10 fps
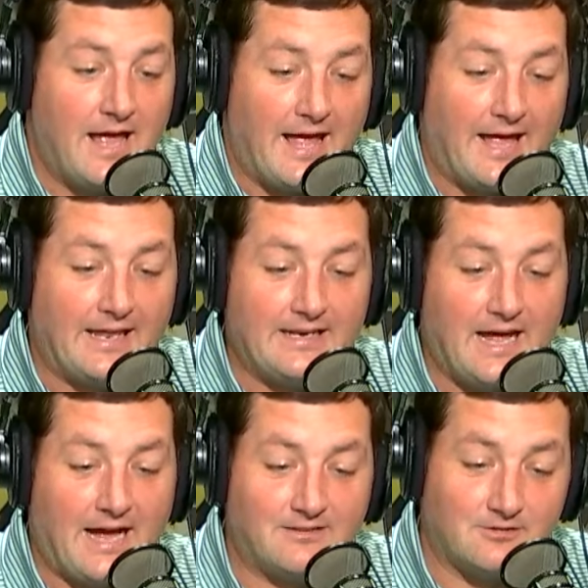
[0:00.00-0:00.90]

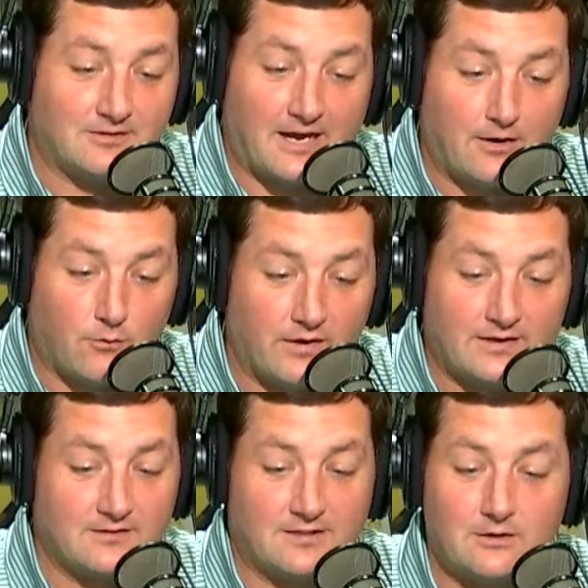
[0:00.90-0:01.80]
And I just kind of want
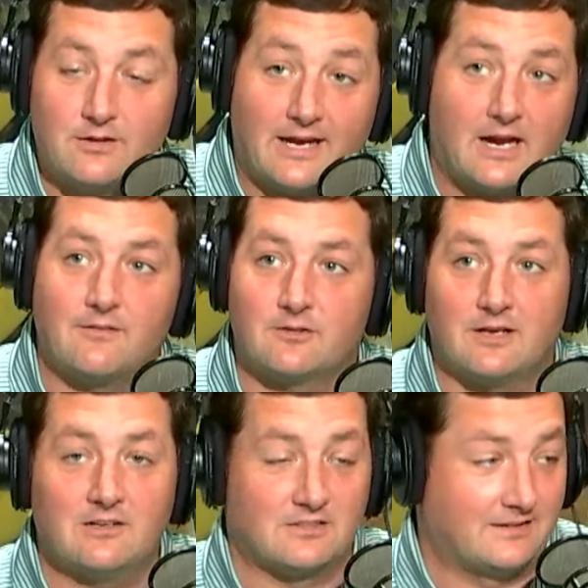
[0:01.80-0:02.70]
to continue that
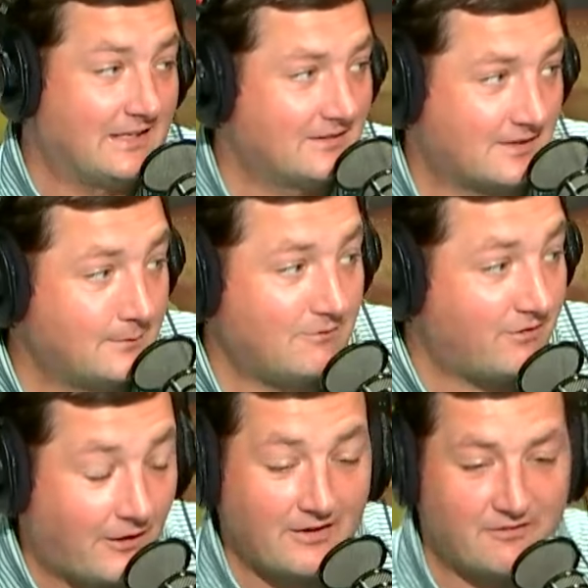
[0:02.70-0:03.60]
conversation. I think it's going to be
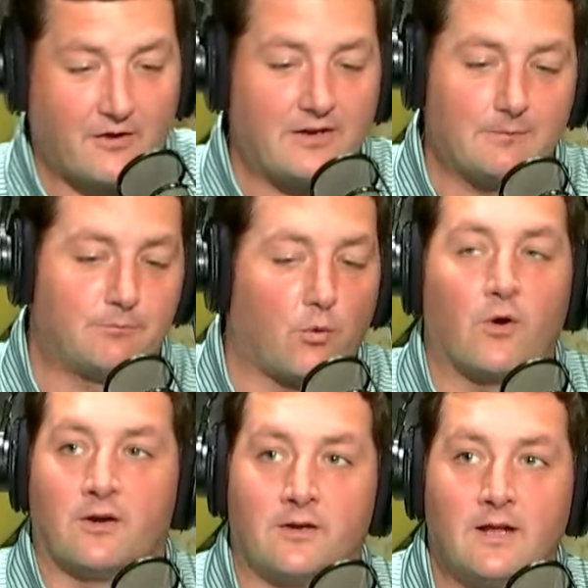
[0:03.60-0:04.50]
very, very
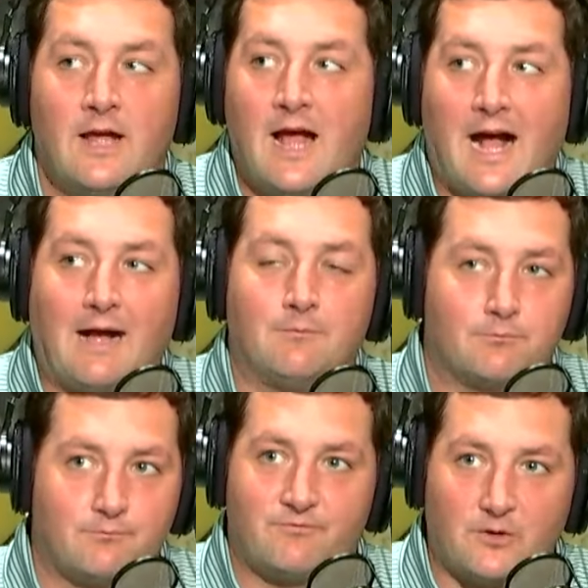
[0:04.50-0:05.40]
important.
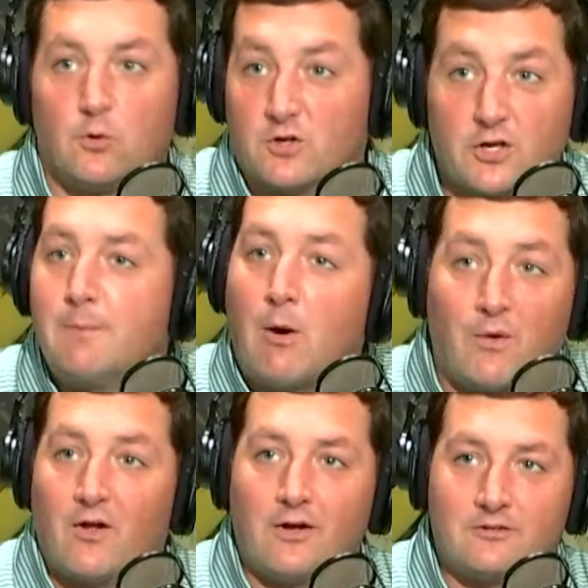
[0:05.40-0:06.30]
I feel good about
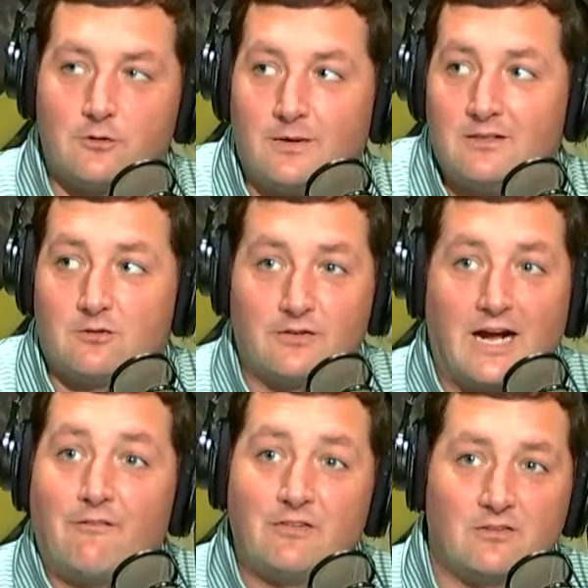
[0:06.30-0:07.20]
where LSU is on
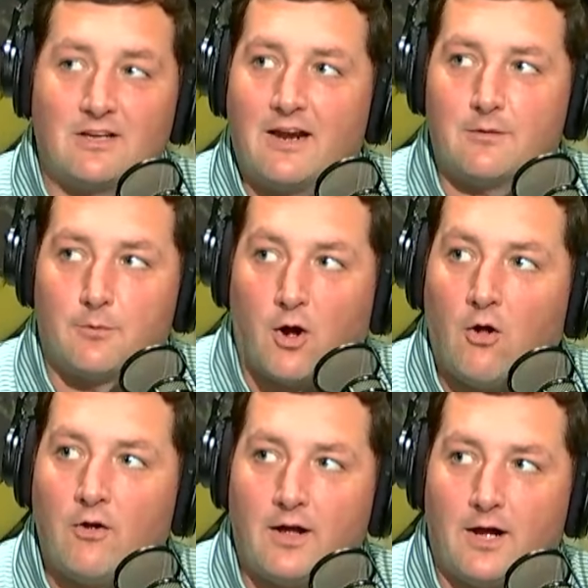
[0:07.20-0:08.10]
the offensive side of the
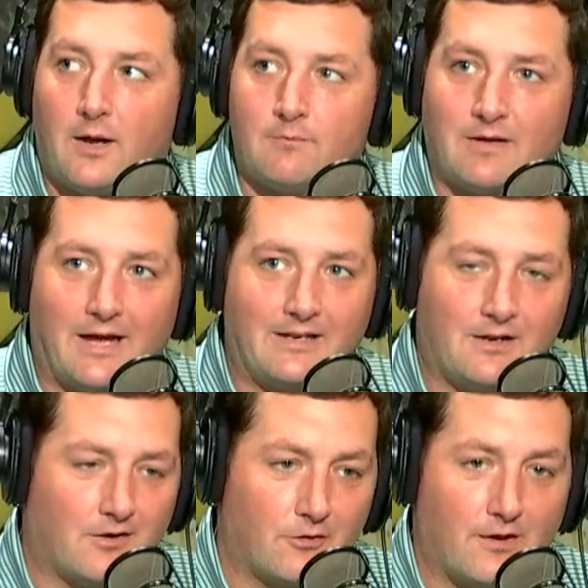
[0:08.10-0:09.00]
ball. I
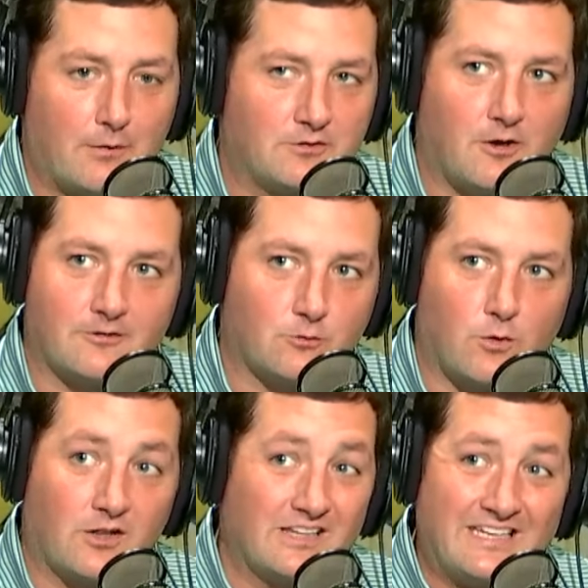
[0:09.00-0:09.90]
don't know that I would toss the
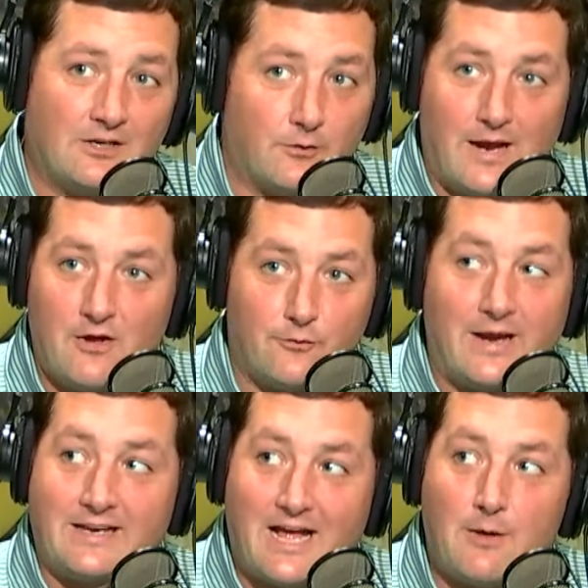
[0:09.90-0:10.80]
word elite around
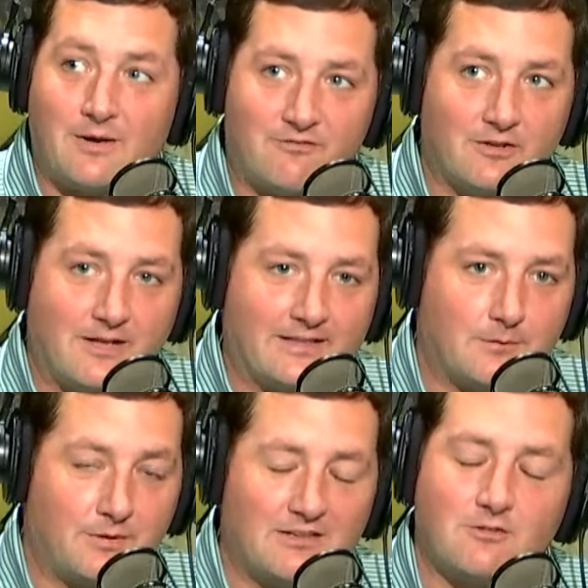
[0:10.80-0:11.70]
right now, but I feel
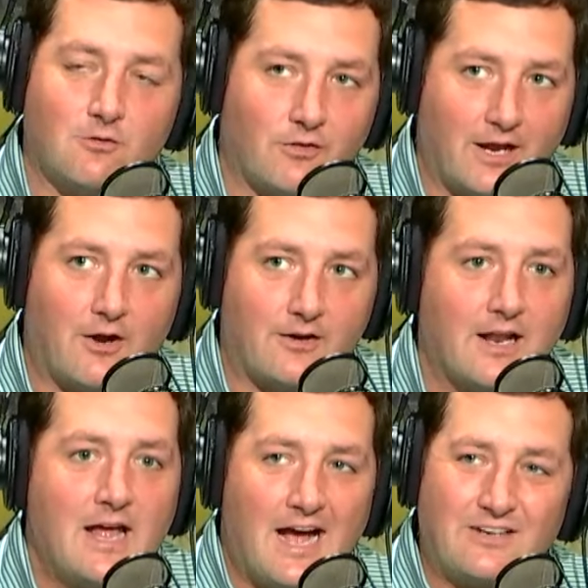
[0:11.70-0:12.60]
like the pieces are there,
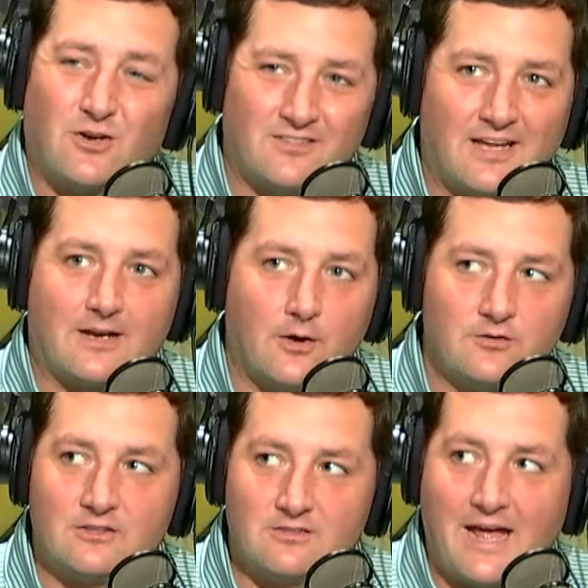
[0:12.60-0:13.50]
and I trust that
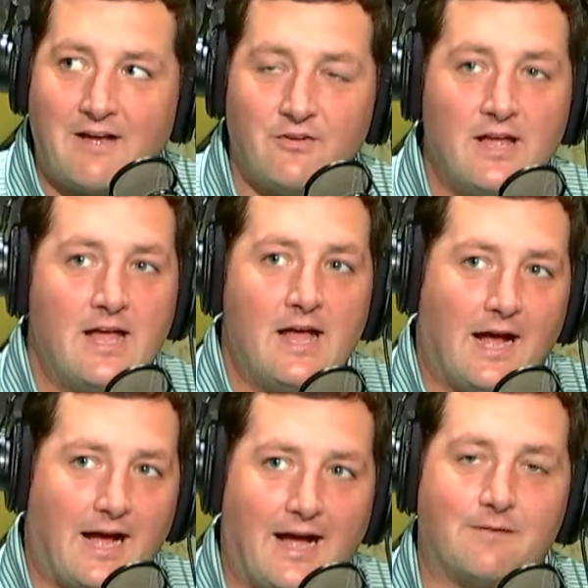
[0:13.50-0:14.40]
coaching staff.
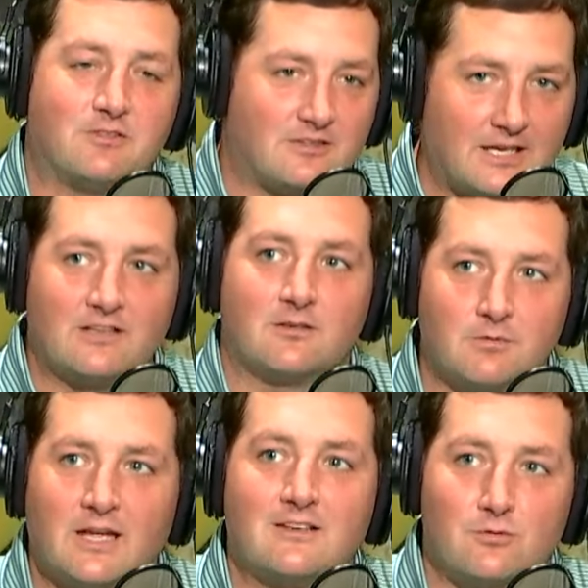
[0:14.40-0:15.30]
I'm seeing
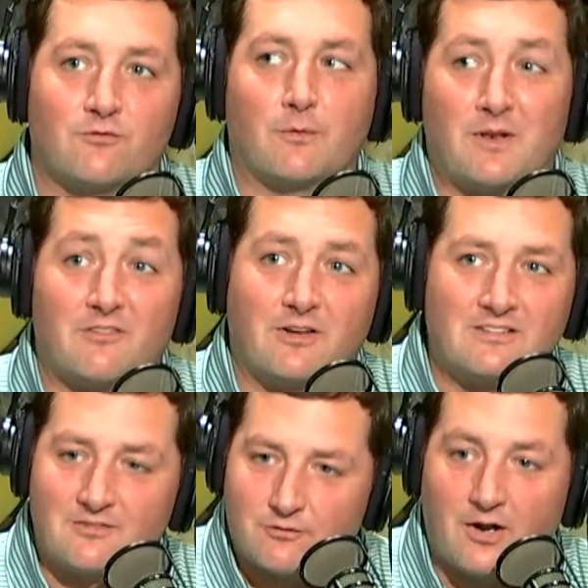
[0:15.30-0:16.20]
some things from the
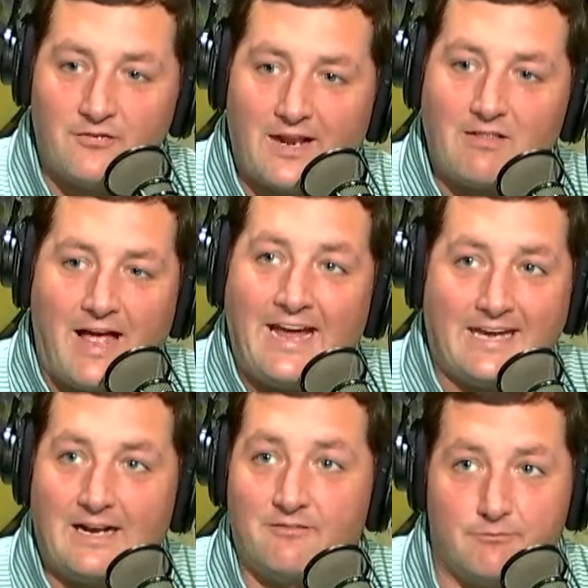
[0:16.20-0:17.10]
defensive front that I
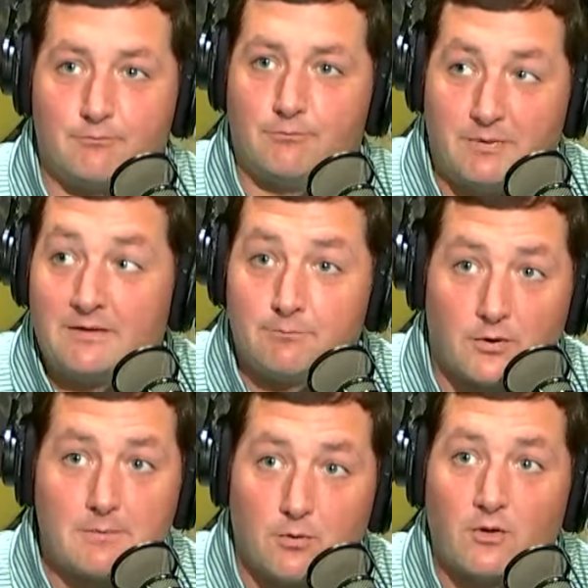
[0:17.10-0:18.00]
like, and I've been
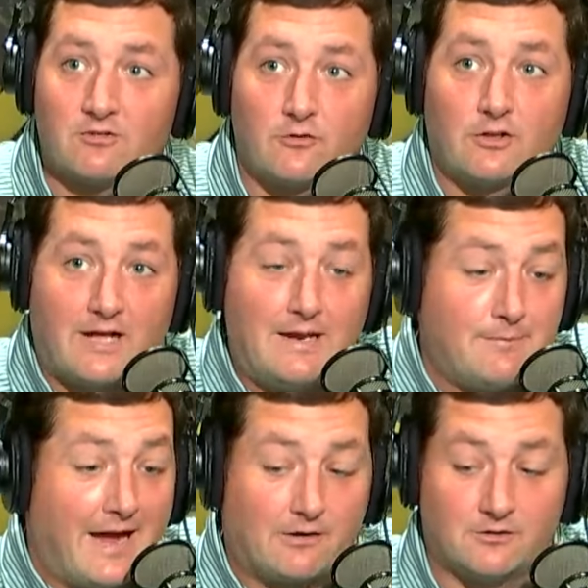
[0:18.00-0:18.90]
pretty bullish on the
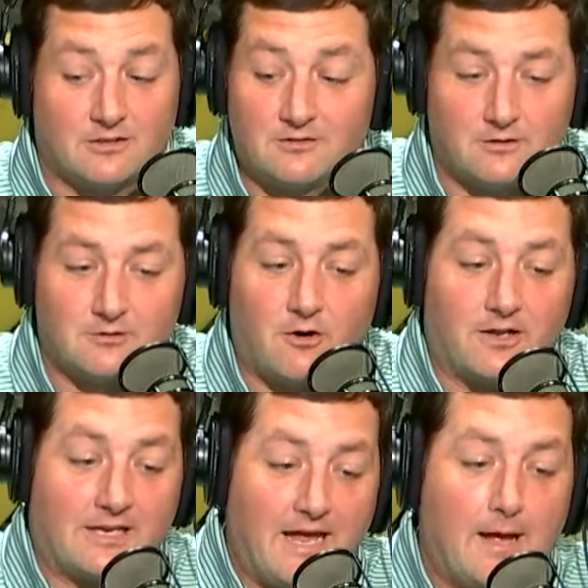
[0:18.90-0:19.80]
linebackers since the
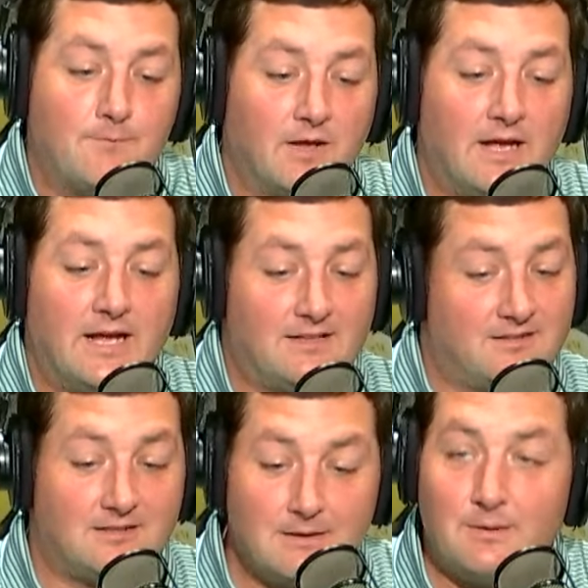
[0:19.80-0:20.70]
start of camp.
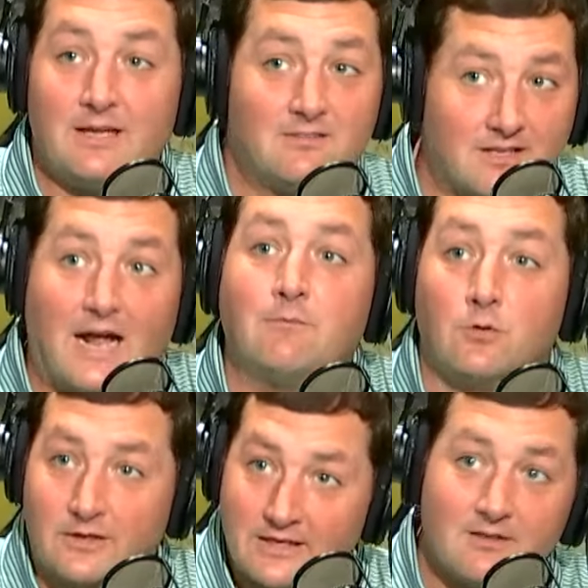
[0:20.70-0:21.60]
It's the DBs that
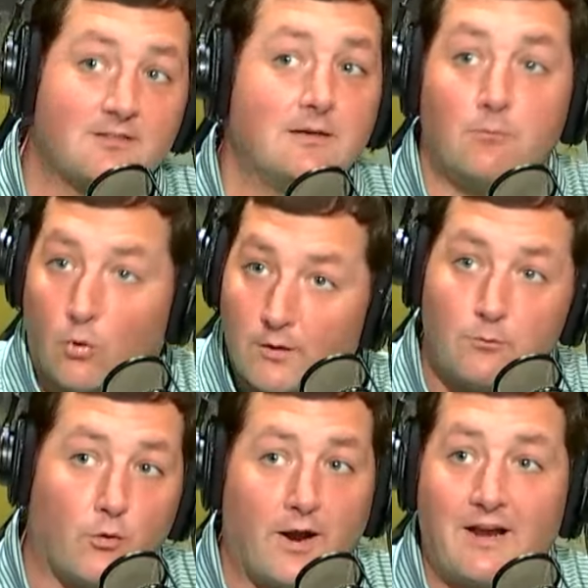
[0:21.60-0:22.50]
I'm looking to see more
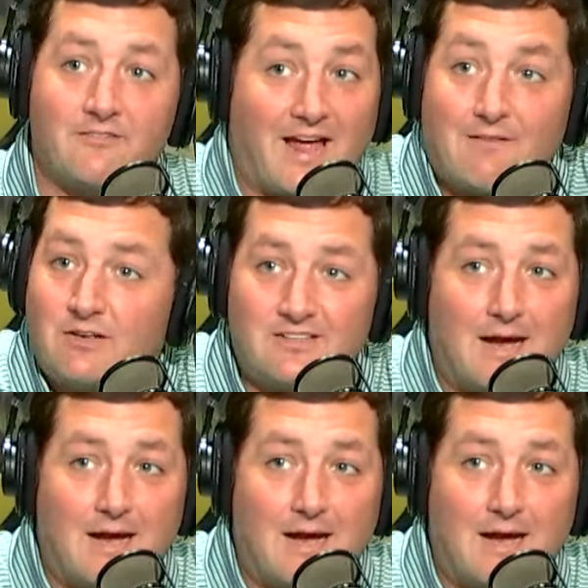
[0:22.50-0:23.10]
and more out of every